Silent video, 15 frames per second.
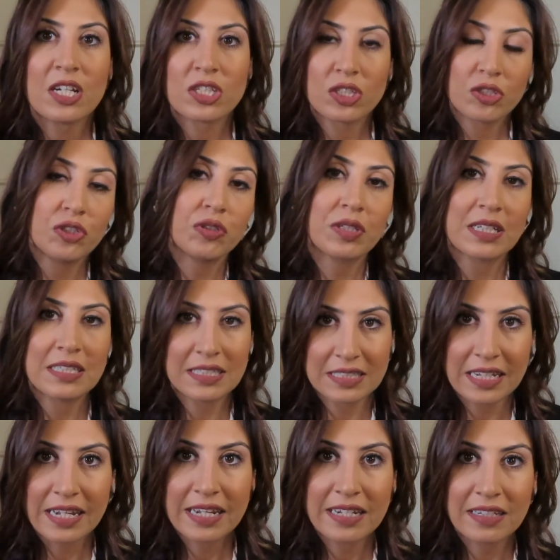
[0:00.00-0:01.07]
So you could
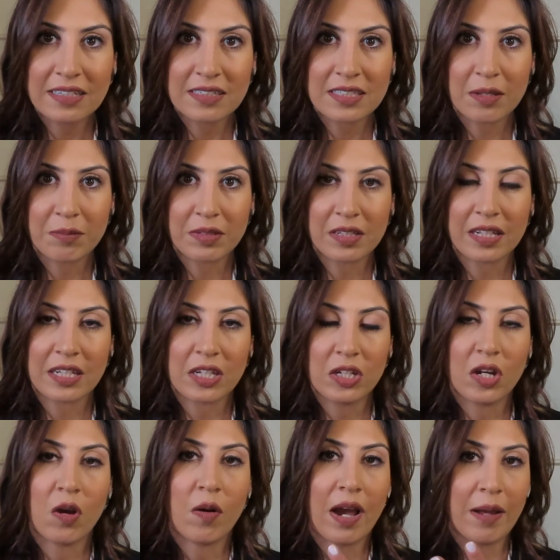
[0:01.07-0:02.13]
say something like, you
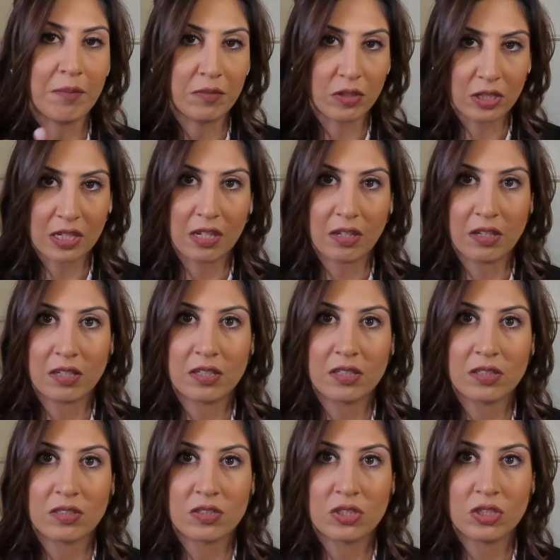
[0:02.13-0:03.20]
know, I'm looking
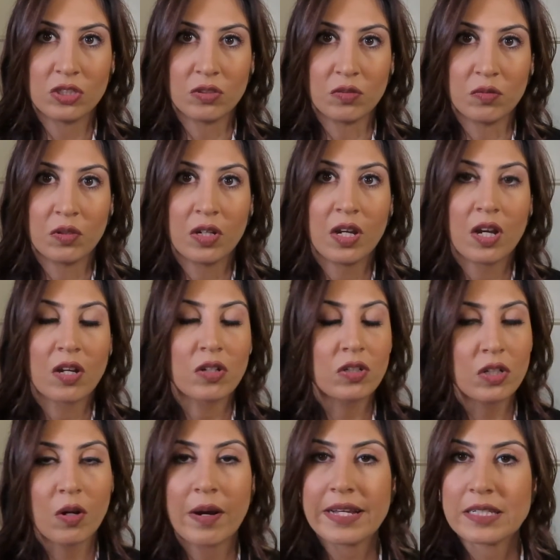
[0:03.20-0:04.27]
to
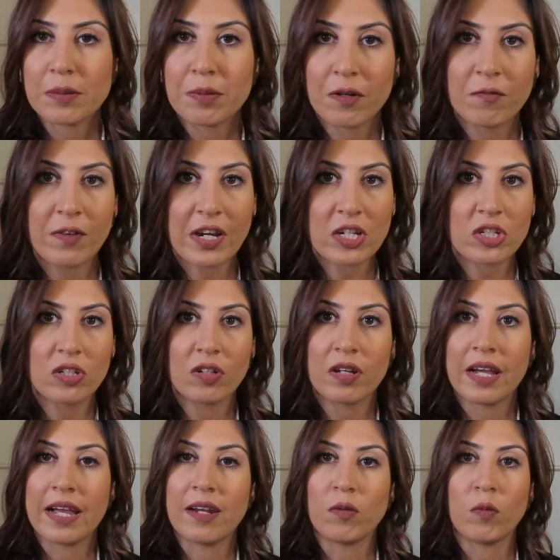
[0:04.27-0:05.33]
grow as a professional,
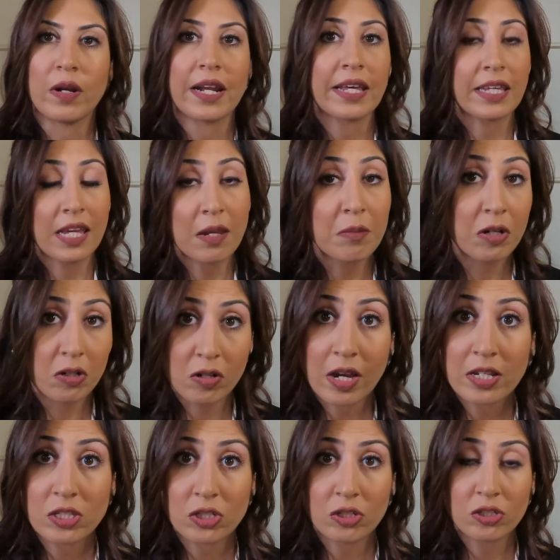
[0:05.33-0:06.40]
and when I came across